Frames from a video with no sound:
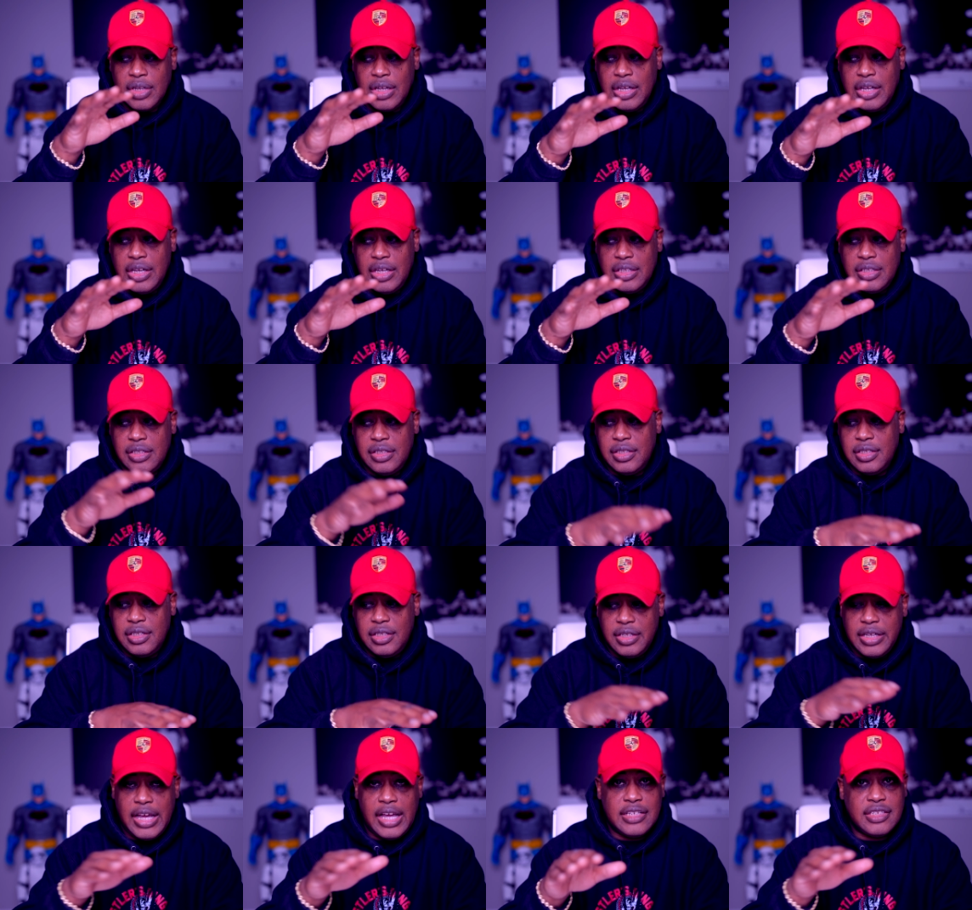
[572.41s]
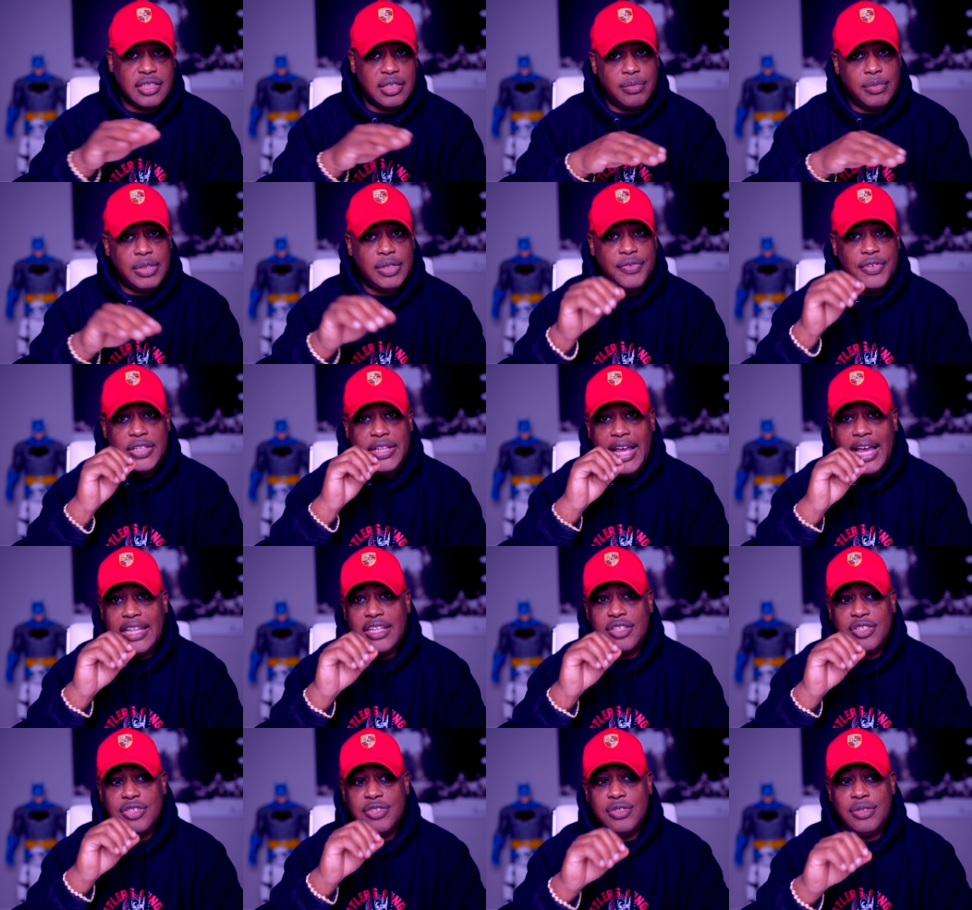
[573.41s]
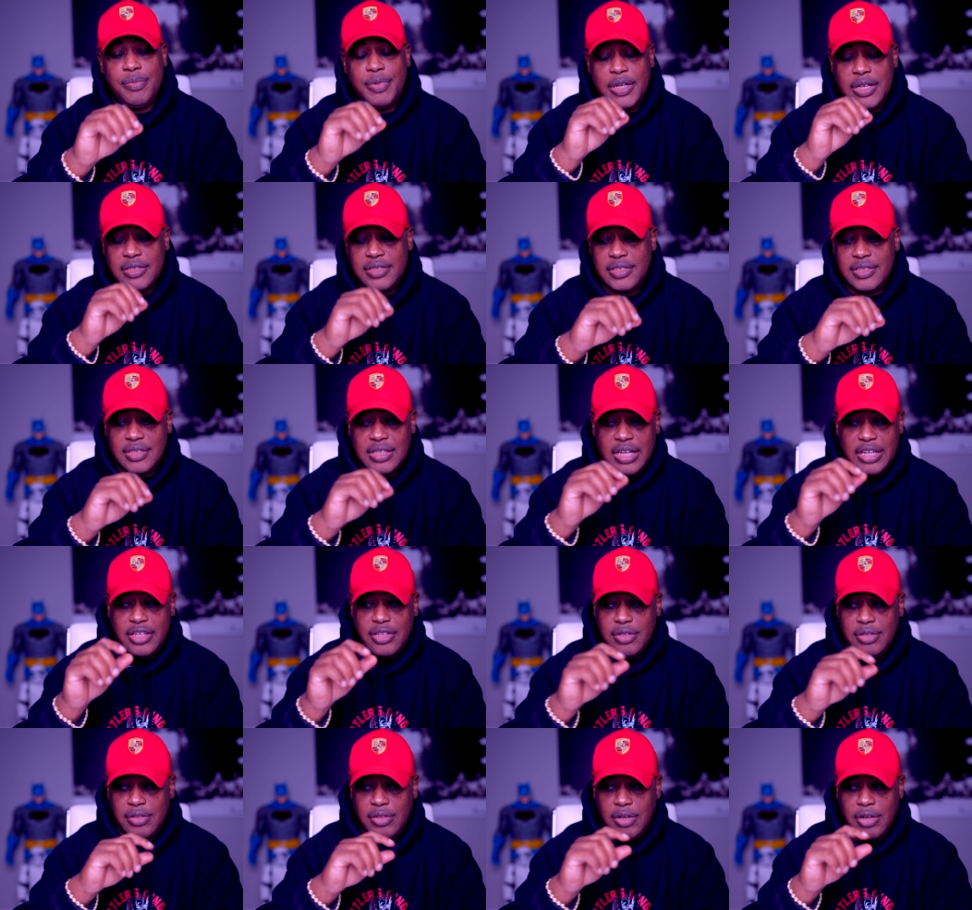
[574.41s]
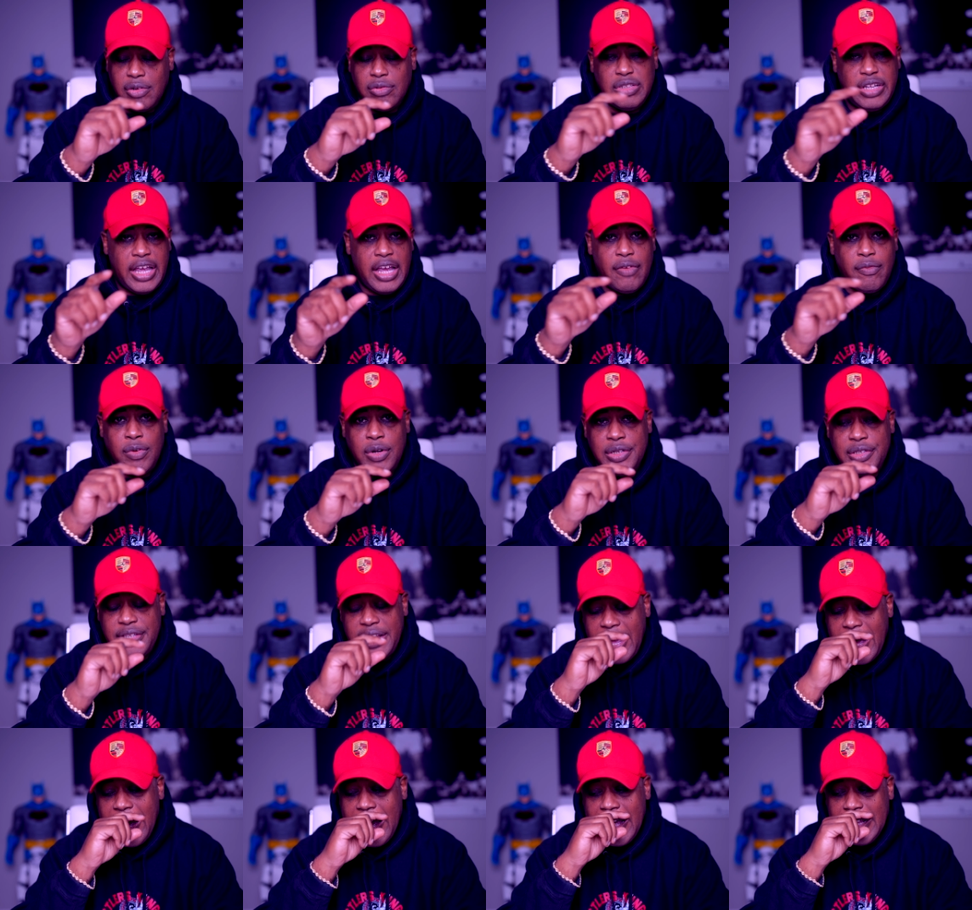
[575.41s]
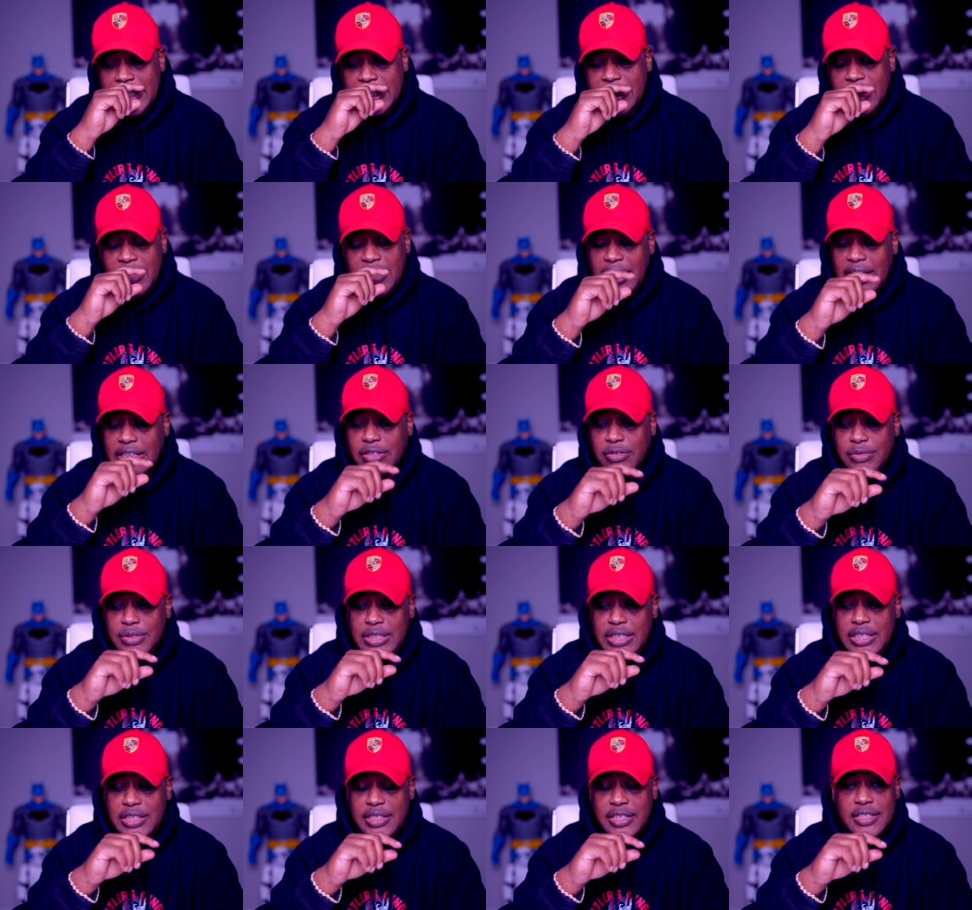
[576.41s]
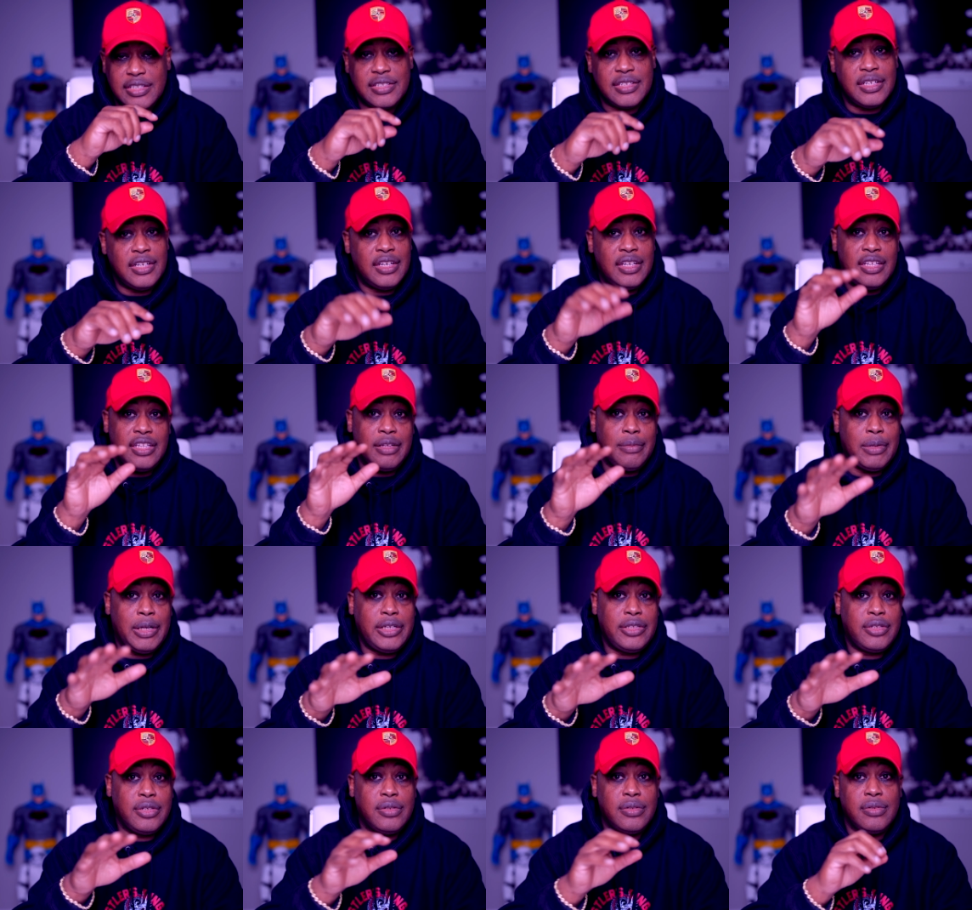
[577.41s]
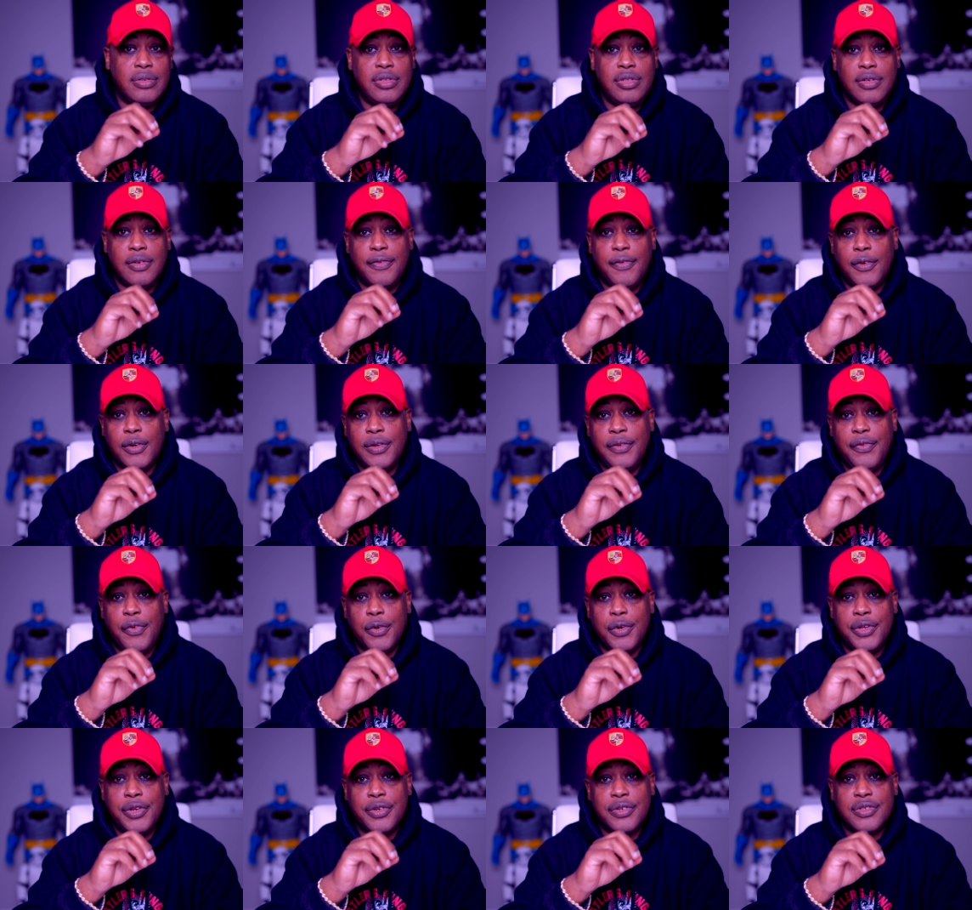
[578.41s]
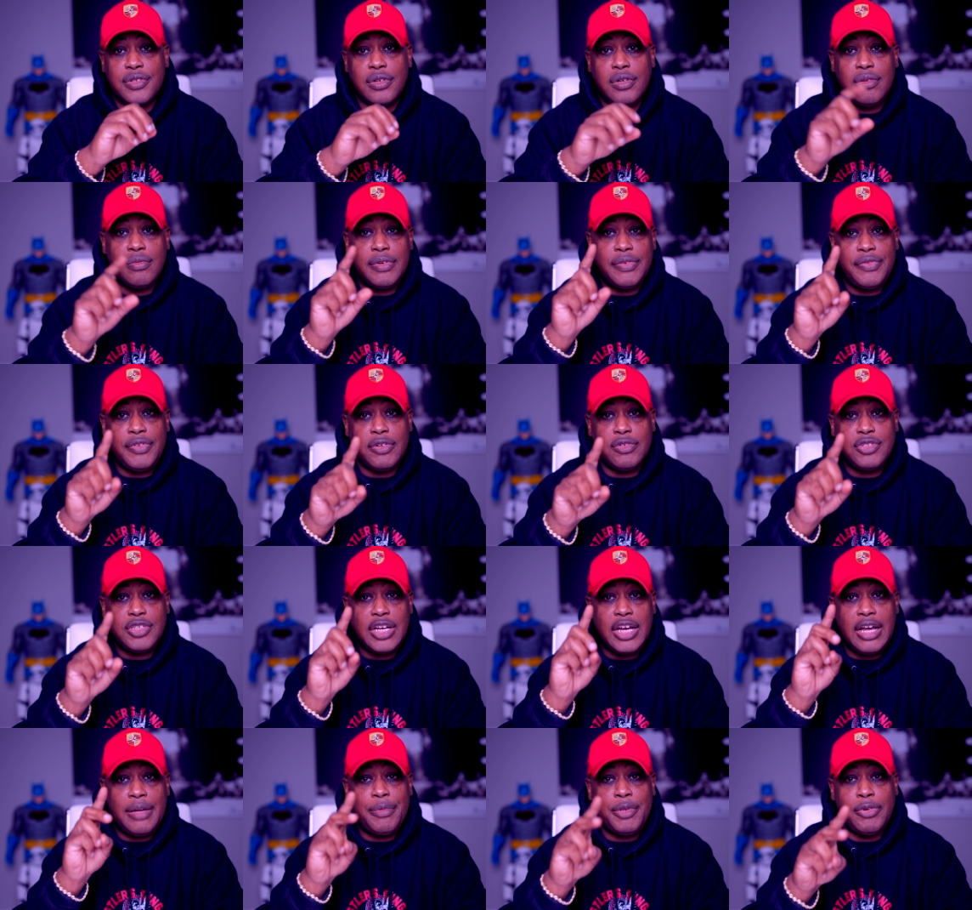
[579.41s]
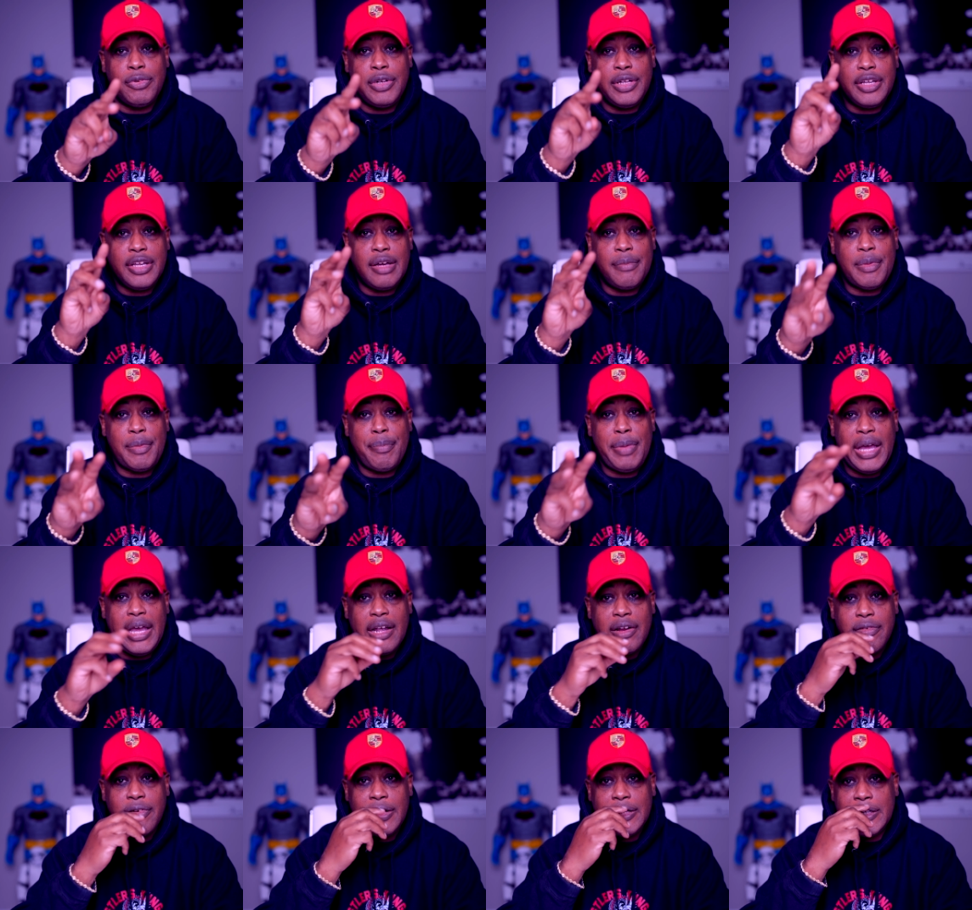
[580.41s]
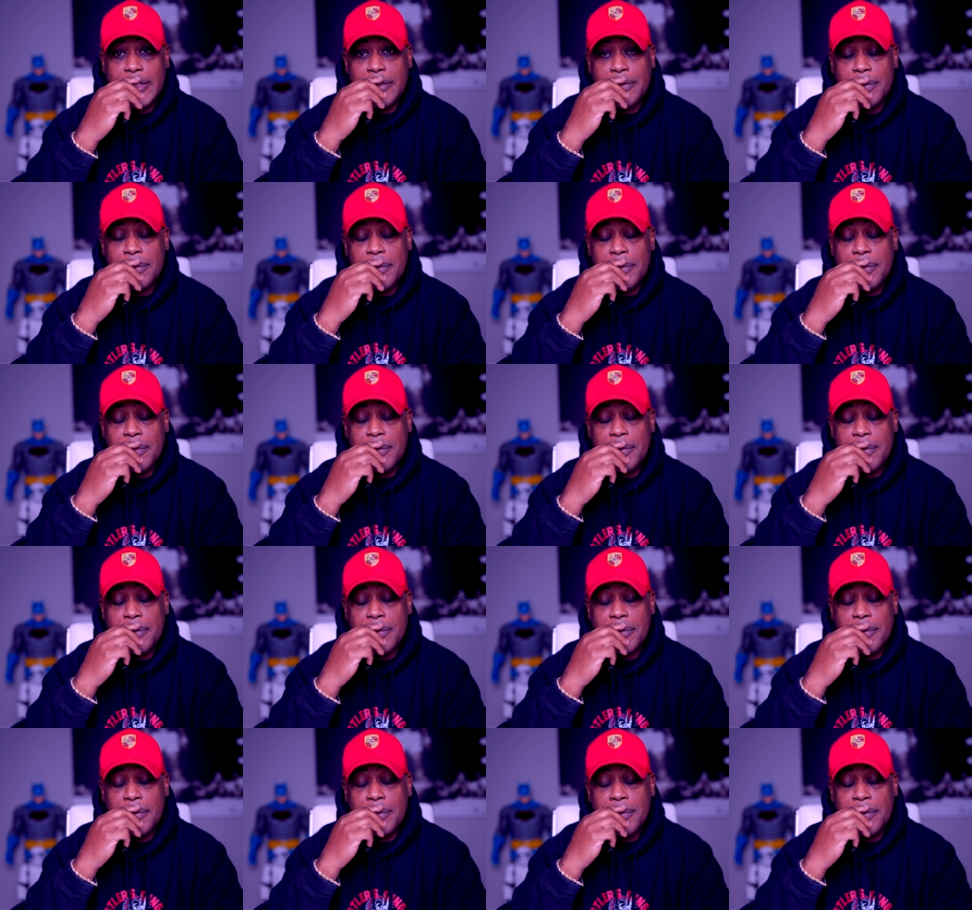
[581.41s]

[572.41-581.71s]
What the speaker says: And he got somewhat of an attitude because he's like, I only have one dad and I don't need this. And I'm like, dude, you're 44 years old with no job, no income, and bad credit.